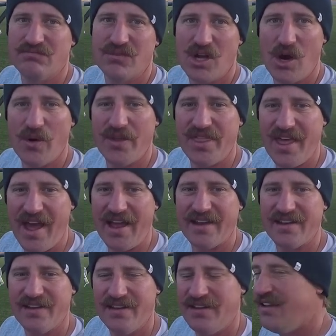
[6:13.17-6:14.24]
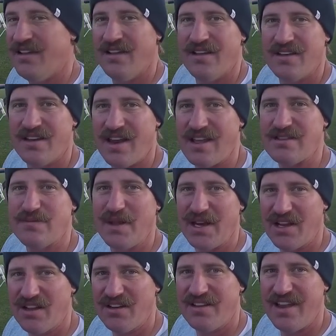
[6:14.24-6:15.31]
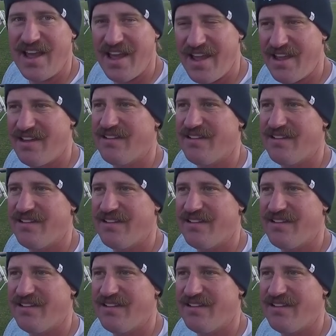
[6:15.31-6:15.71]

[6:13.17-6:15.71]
go with that. Today's been a good day.